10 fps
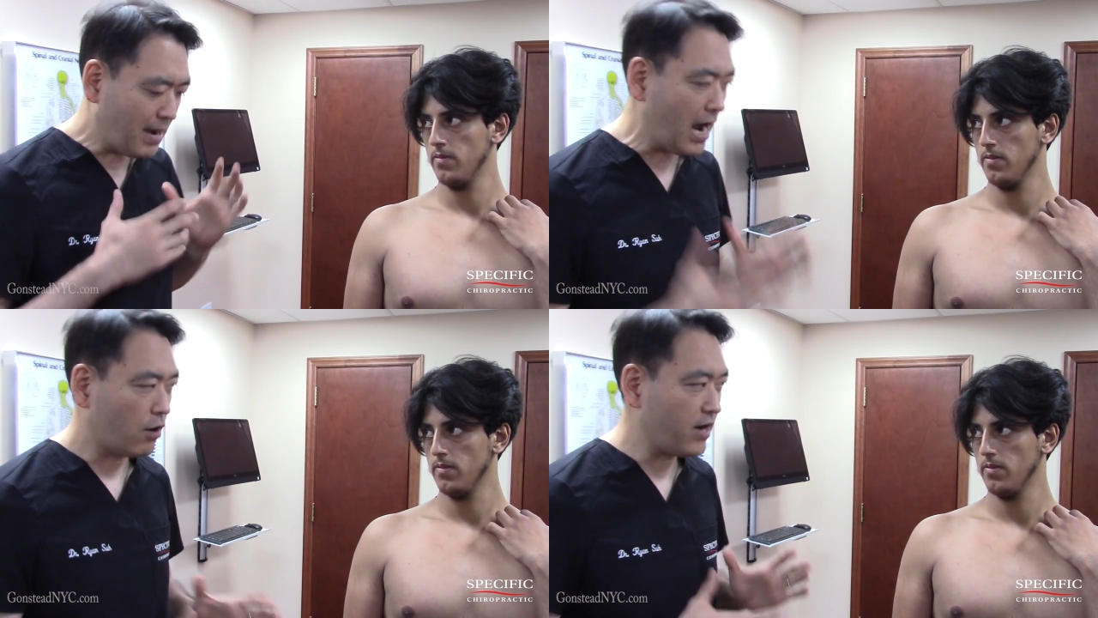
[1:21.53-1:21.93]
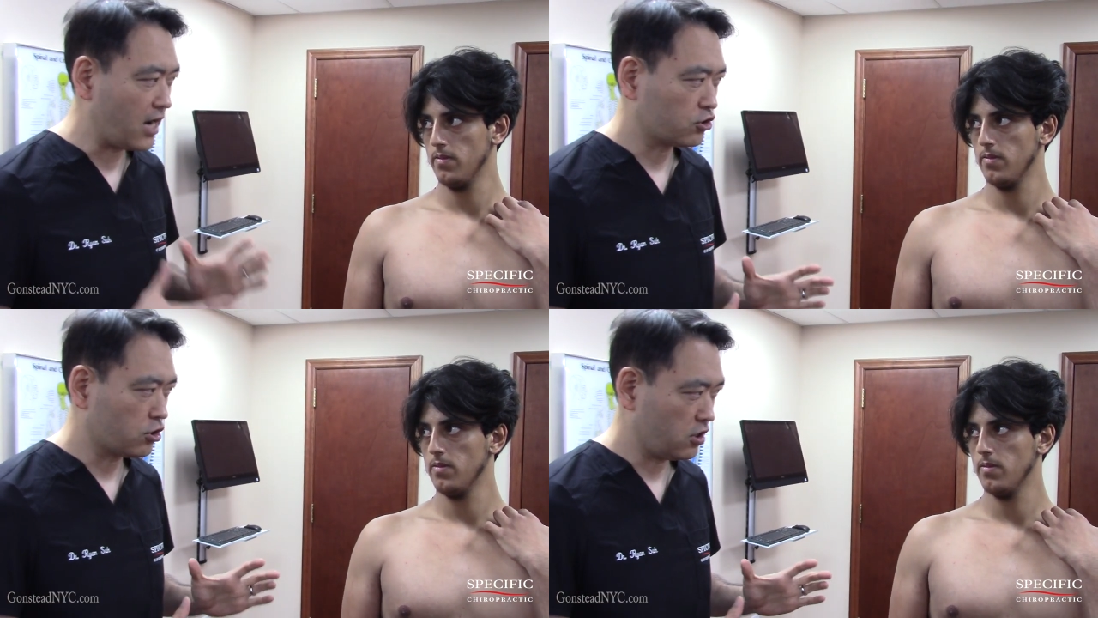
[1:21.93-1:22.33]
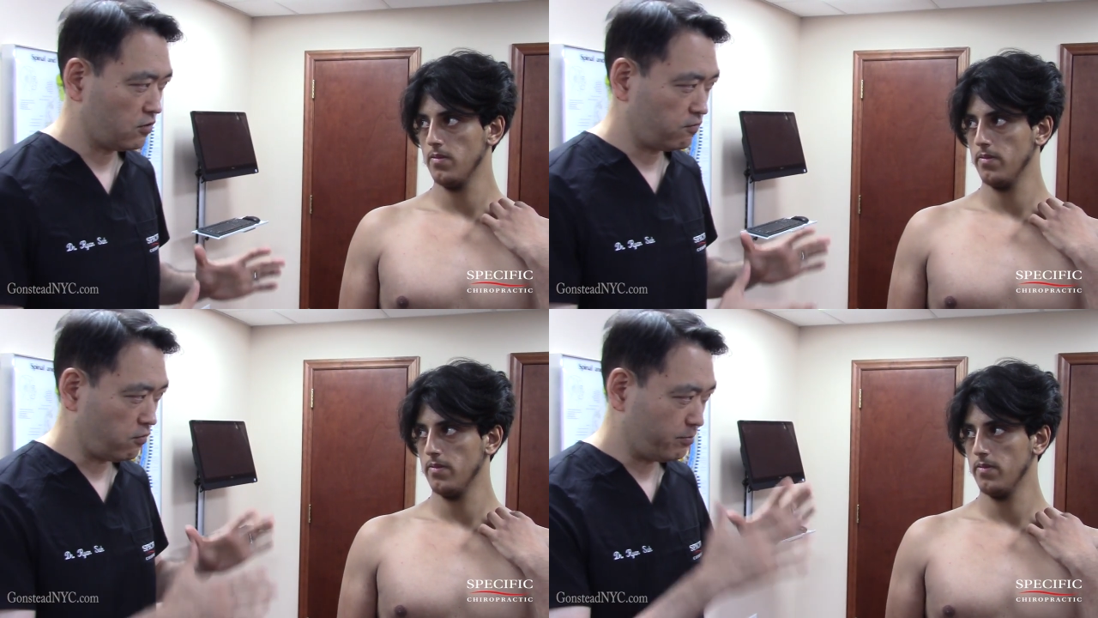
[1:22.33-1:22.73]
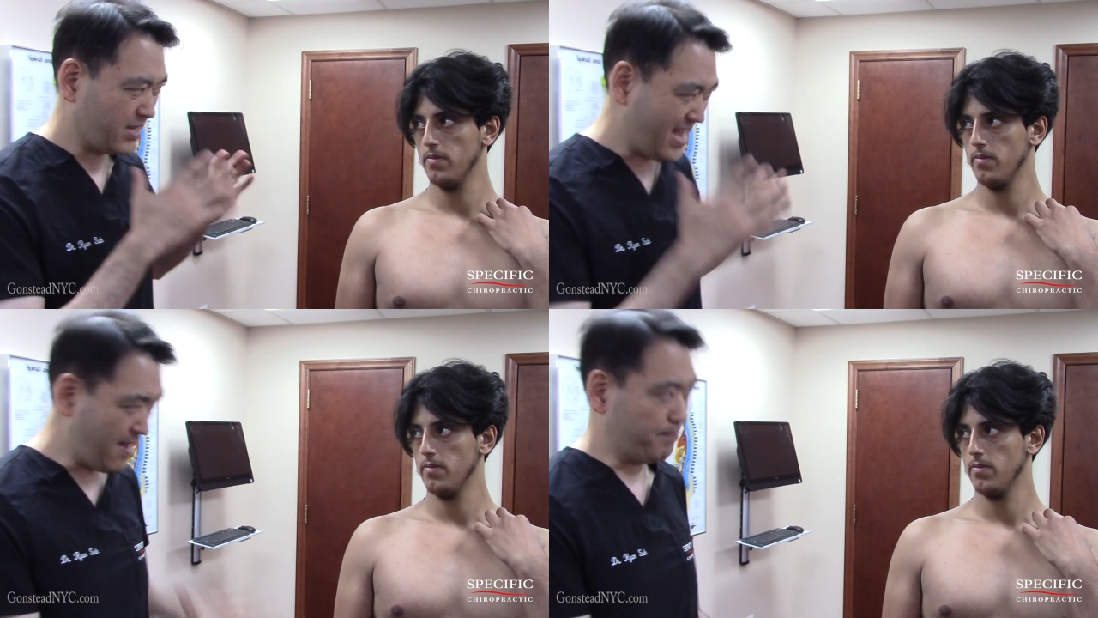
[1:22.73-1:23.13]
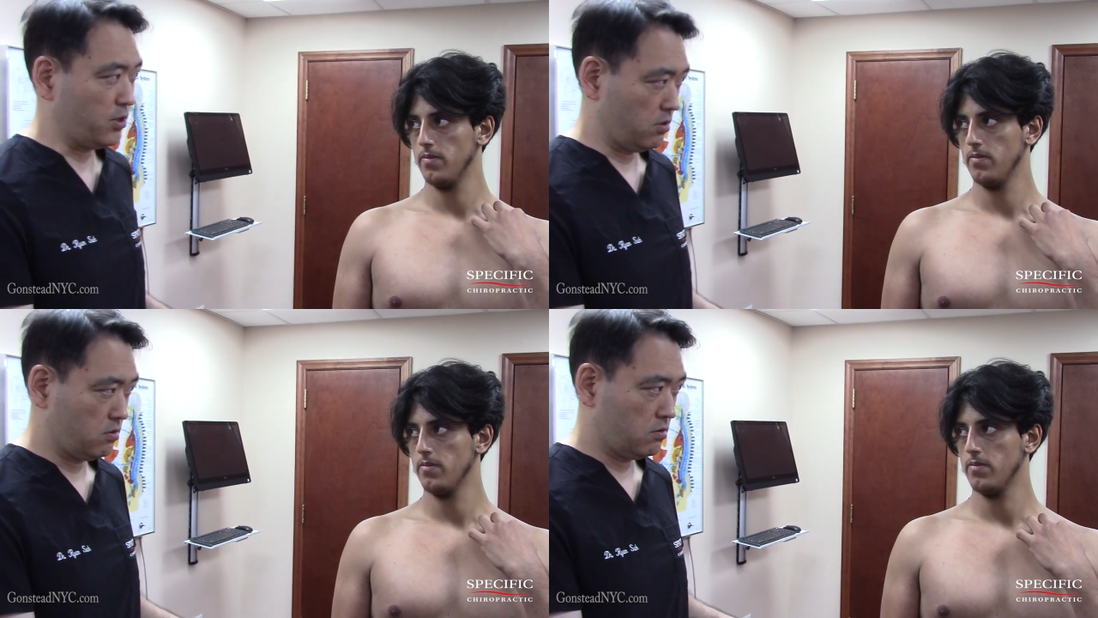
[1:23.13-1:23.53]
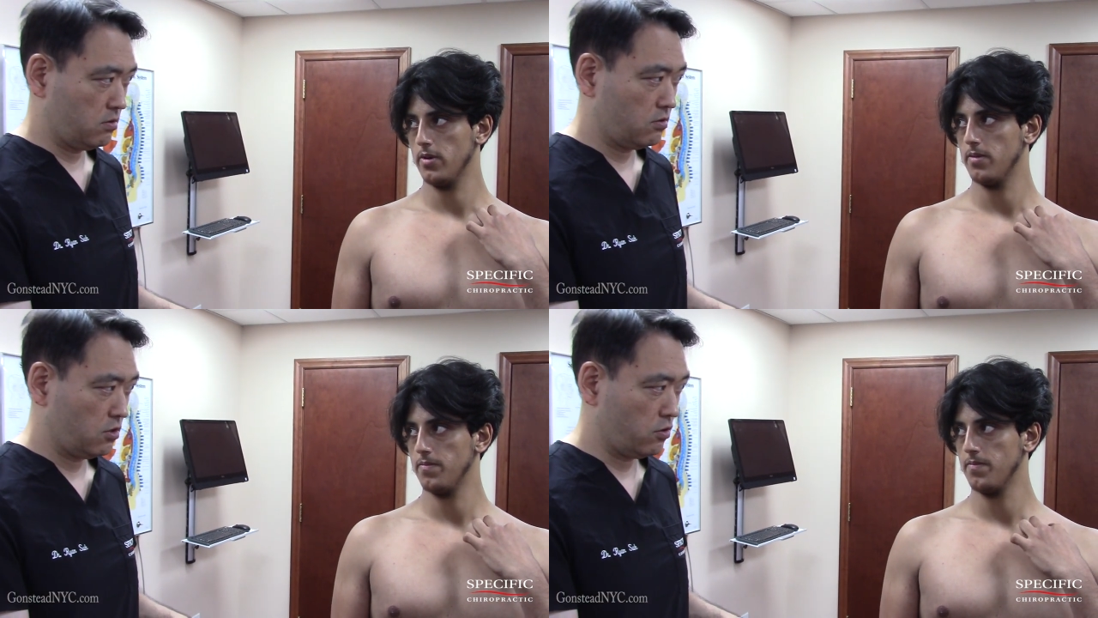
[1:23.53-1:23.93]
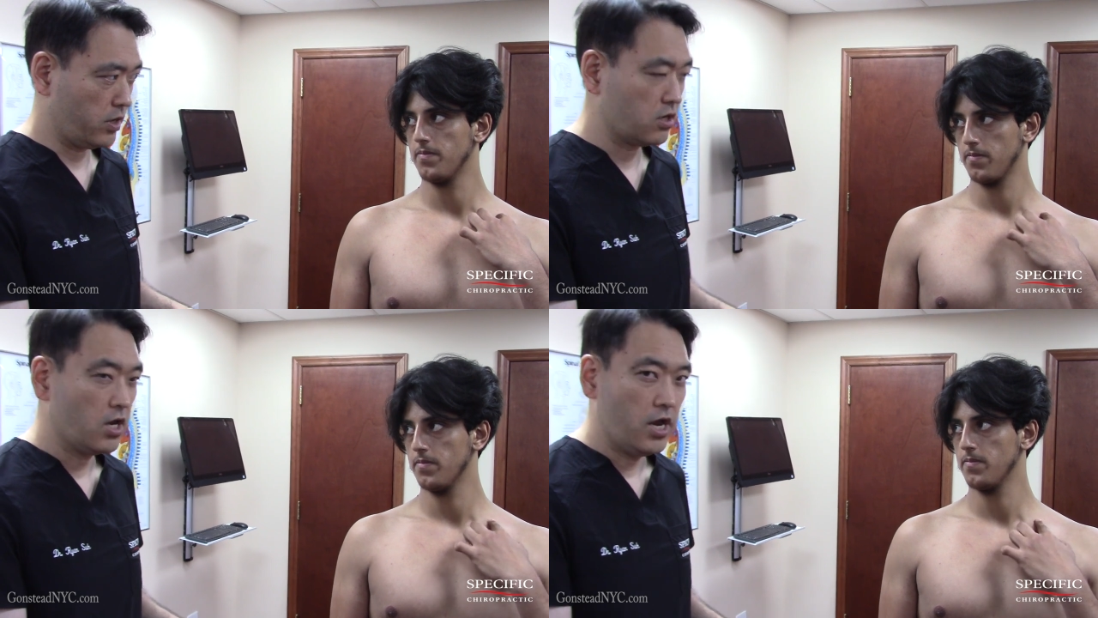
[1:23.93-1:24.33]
Speaker 1: power actually comes from the hip. Yeah. All right?